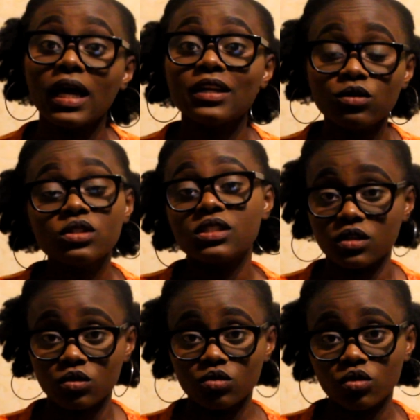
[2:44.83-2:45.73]
I know it's
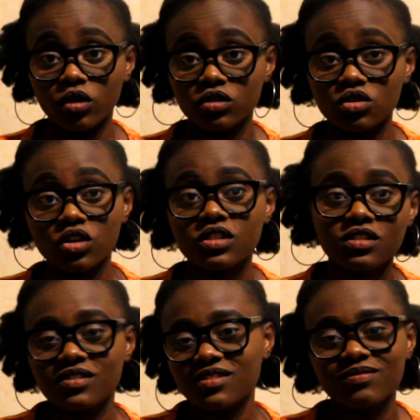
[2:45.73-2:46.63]
a good oil,
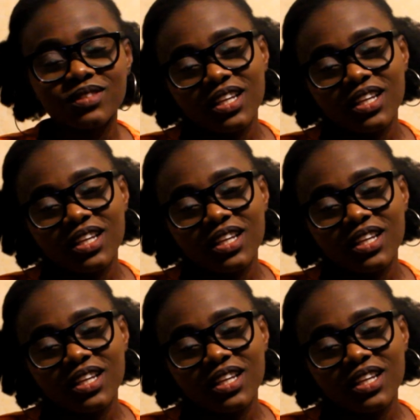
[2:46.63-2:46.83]
just